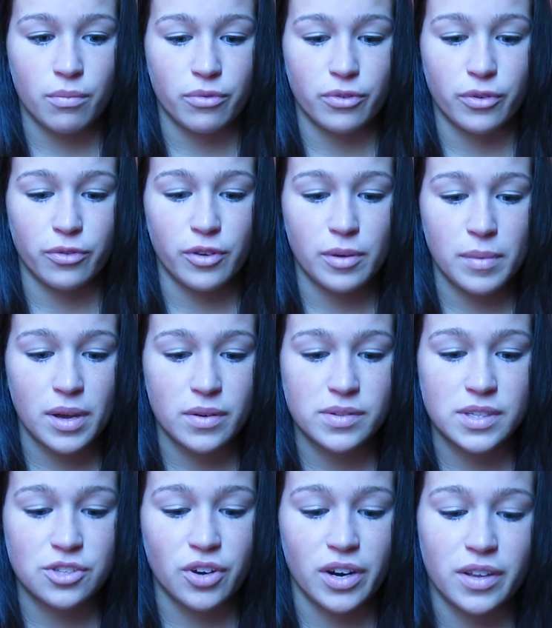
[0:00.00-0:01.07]
For
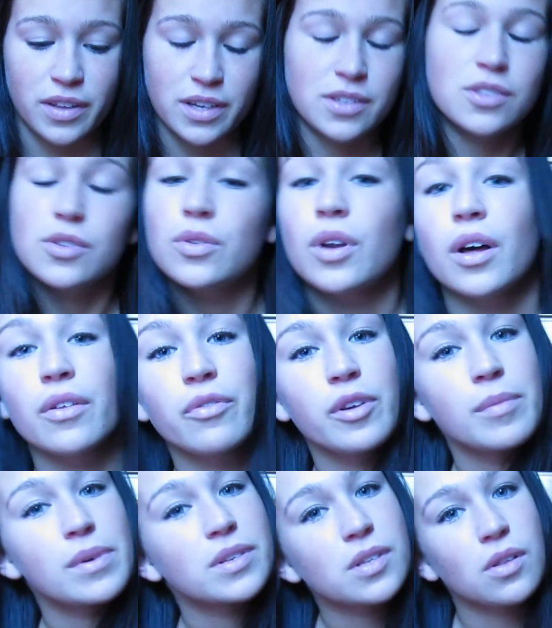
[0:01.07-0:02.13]
females, they try to like scoot all the
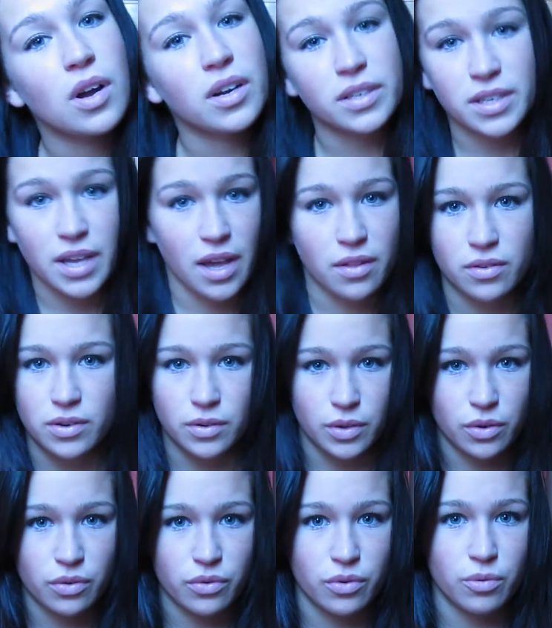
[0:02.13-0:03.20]
females along together in a
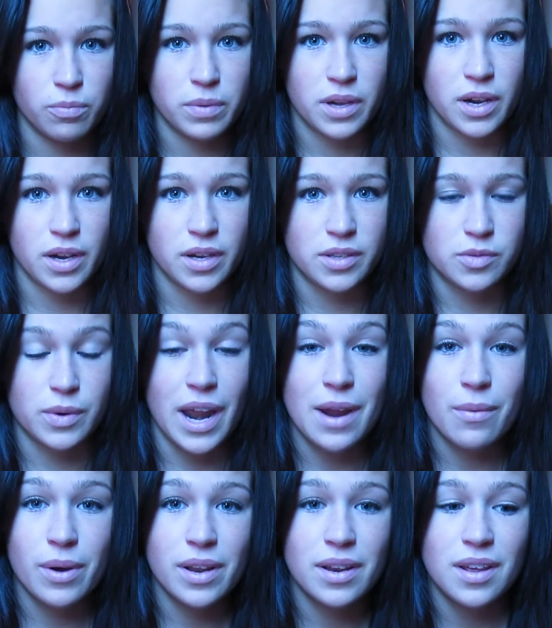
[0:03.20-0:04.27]
little group because when
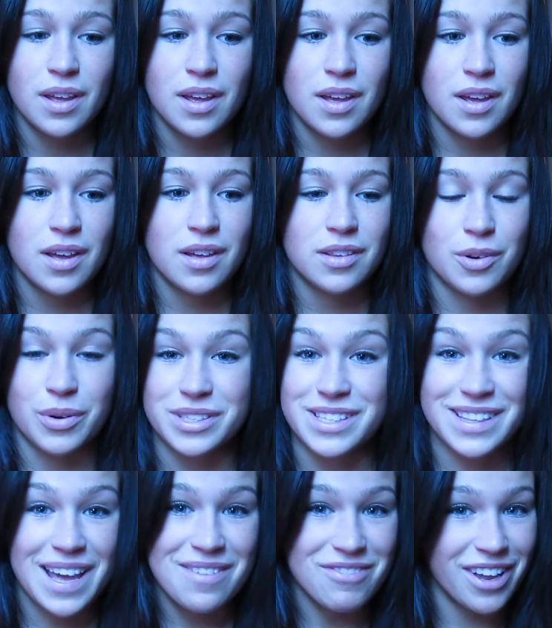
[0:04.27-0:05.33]
I went, there
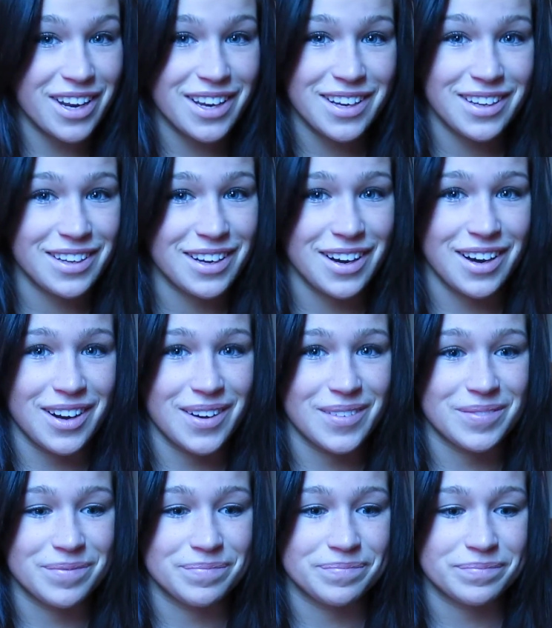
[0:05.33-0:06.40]
wasn't that many.
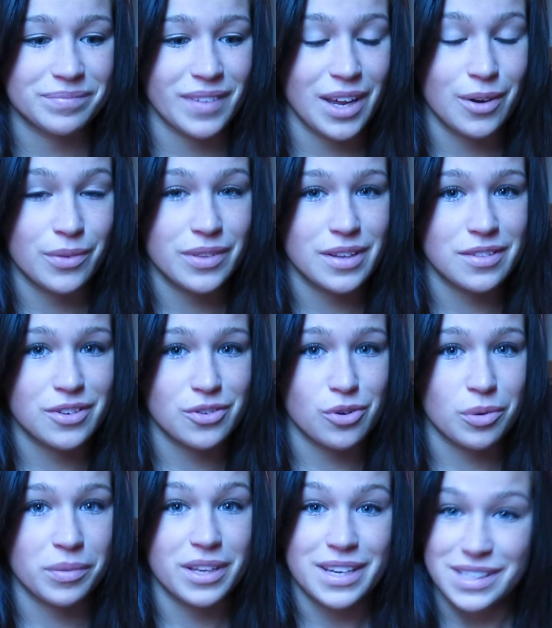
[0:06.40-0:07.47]
I don't think there
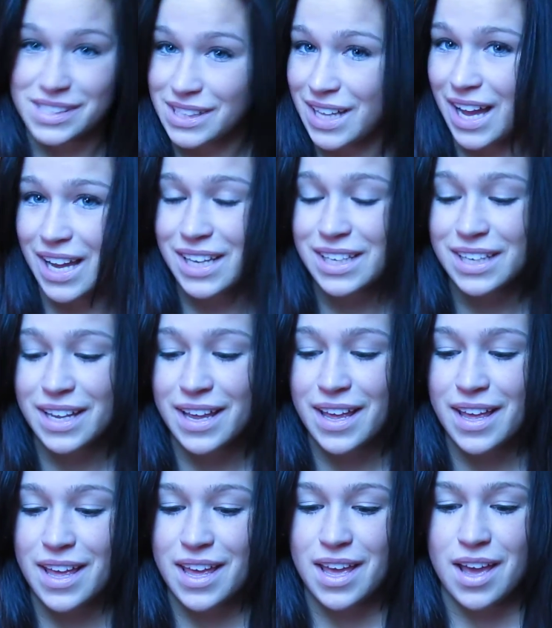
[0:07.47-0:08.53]
normally is a lot.
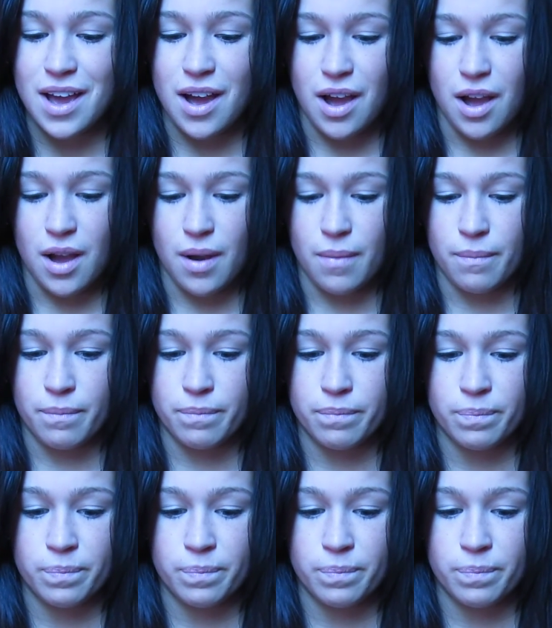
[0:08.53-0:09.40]
But